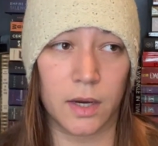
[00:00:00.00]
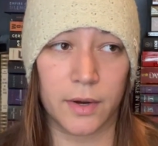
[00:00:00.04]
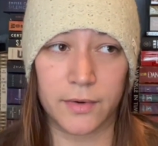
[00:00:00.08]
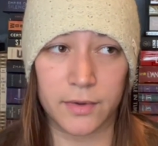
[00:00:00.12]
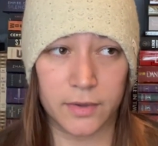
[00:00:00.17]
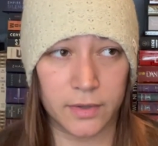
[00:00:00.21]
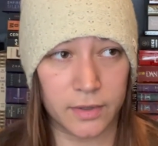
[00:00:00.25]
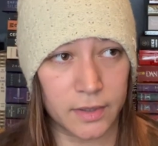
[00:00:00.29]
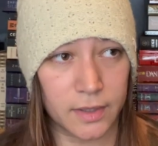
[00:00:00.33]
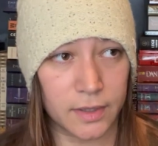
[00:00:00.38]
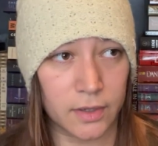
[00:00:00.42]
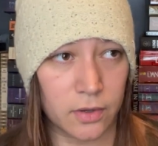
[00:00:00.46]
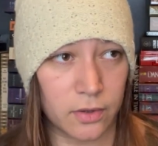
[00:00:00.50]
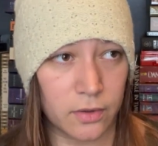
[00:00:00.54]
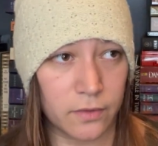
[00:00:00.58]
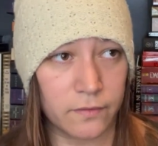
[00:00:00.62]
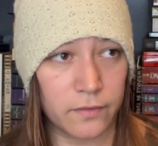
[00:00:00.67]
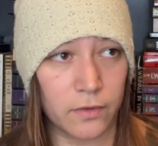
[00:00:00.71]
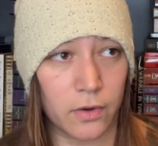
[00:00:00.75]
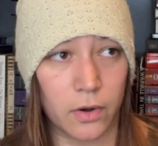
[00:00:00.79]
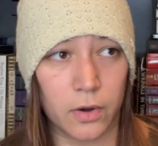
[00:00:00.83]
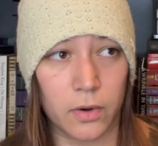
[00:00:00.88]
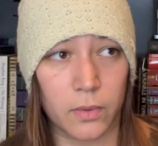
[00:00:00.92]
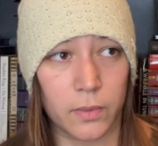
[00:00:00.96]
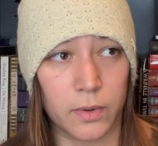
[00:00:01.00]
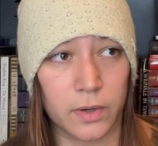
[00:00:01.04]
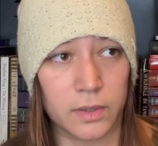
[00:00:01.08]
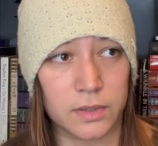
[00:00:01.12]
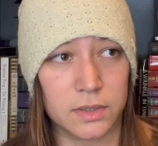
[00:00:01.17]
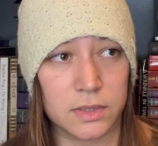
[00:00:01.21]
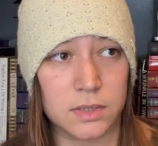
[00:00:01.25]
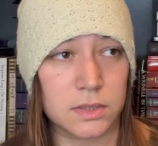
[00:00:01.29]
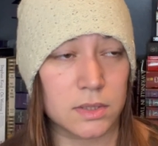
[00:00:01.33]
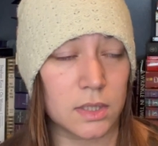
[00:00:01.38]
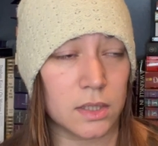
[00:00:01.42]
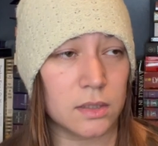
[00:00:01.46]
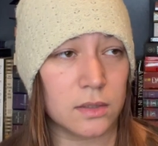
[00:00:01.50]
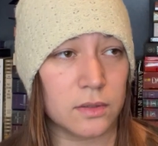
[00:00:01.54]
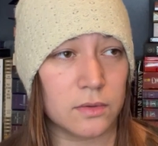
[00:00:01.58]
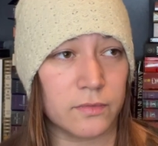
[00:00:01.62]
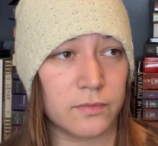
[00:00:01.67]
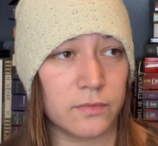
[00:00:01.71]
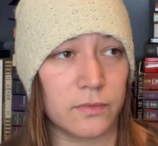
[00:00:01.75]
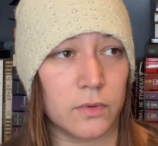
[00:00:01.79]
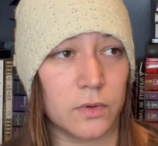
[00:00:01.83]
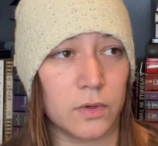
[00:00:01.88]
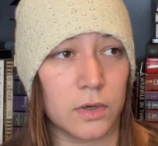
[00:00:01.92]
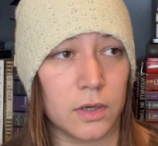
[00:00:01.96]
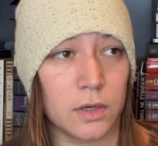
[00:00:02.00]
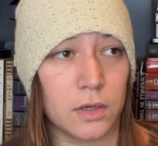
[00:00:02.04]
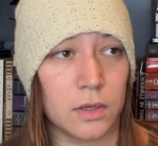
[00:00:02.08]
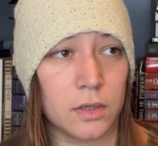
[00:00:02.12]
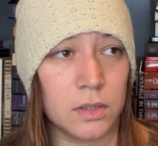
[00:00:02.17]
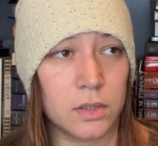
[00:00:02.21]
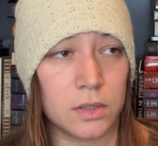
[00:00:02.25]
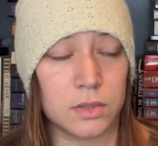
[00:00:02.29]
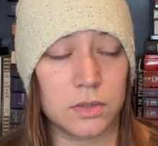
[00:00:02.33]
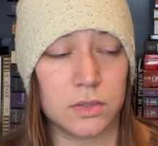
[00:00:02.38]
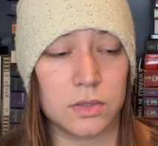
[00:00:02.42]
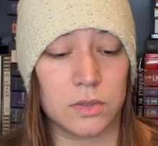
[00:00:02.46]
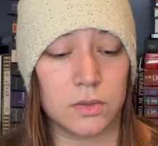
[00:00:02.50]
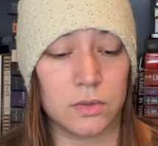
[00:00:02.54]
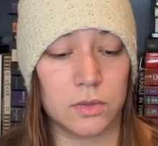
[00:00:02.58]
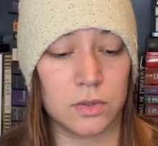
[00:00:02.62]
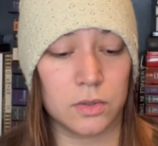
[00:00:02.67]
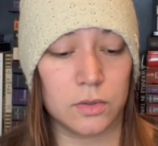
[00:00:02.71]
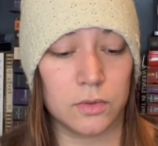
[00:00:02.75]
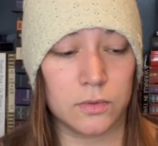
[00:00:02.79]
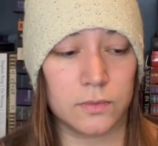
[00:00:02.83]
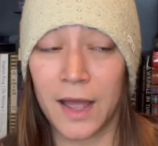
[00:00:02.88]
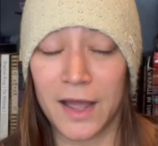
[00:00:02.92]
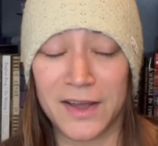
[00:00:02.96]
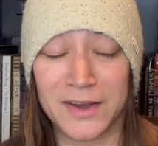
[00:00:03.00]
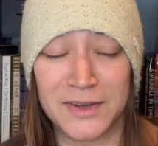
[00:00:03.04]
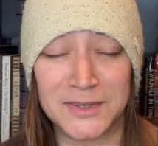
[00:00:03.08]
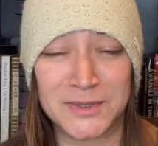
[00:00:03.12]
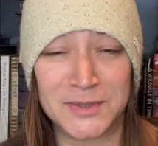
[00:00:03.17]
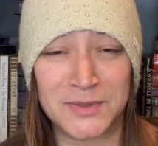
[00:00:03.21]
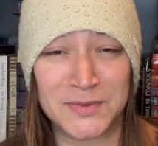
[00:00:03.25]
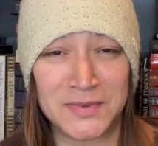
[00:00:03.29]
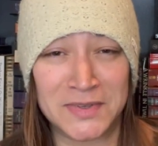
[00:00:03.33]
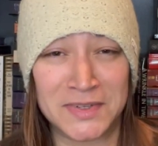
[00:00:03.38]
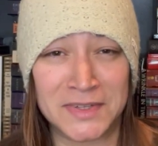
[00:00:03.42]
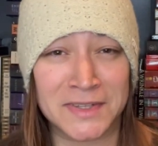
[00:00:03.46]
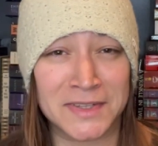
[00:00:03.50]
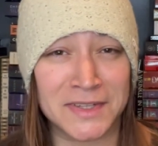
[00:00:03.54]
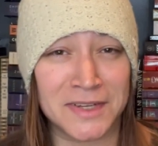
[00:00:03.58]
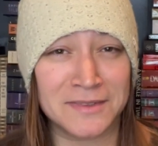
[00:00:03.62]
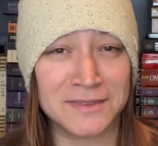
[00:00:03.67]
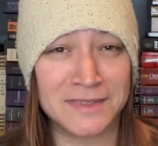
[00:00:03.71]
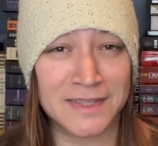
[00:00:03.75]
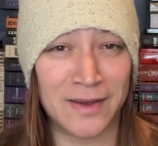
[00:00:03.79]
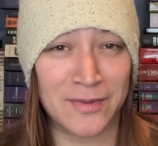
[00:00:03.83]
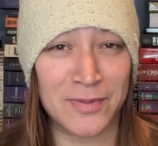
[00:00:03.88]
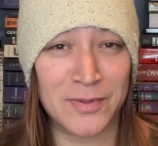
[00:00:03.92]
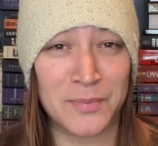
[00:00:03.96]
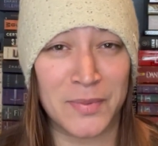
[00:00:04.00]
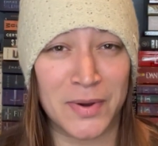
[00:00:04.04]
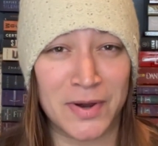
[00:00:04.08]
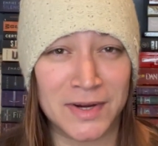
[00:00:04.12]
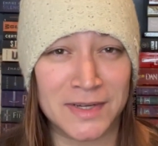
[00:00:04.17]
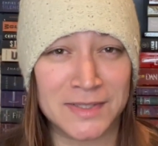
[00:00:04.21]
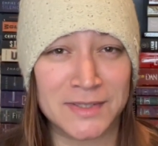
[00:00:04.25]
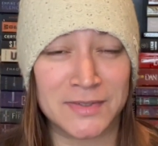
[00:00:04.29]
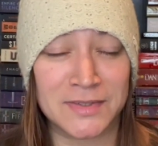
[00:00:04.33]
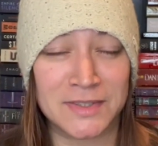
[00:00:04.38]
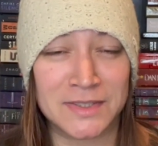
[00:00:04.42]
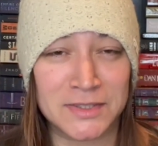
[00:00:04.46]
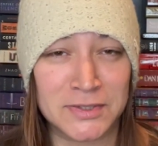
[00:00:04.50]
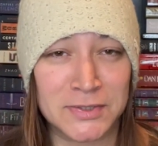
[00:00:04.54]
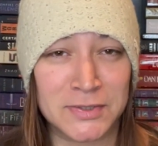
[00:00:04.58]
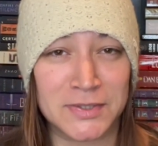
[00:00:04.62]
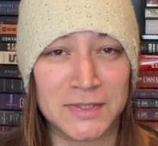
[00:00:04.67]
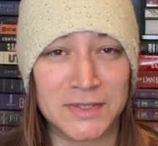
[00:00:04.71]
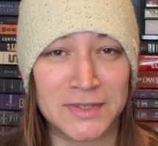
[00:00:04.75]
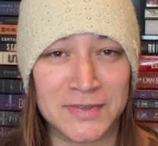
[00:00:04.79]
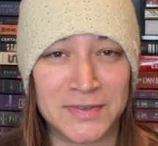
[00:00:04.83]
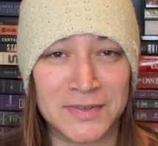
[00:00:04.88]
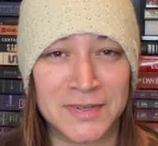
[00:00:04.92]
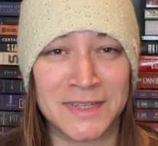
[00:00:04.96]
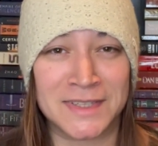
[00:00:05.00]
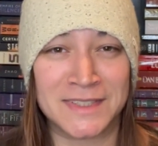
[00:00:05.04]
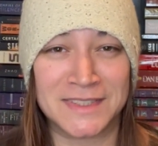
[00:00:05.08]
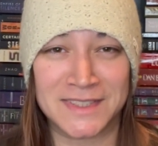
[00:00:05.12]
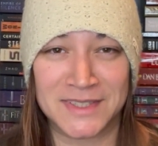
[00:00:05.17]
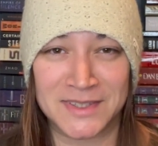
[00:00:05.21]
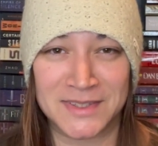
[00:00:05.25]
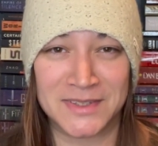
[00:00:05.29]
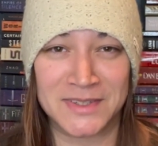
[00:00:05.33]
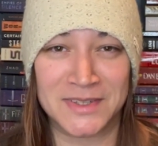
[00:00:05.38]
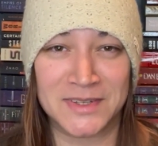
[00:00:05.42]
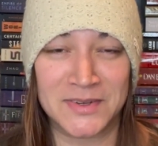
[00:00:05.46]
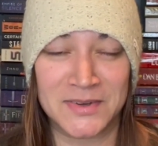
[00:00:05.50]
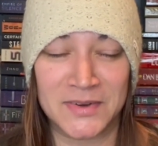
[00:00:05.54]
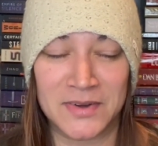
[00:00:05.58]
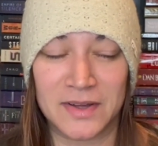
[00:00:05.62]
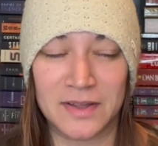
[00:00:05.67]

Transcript: I really like all of the artwork that's done for Cthulhu. I also really love South Park's rendition of Cthulhu.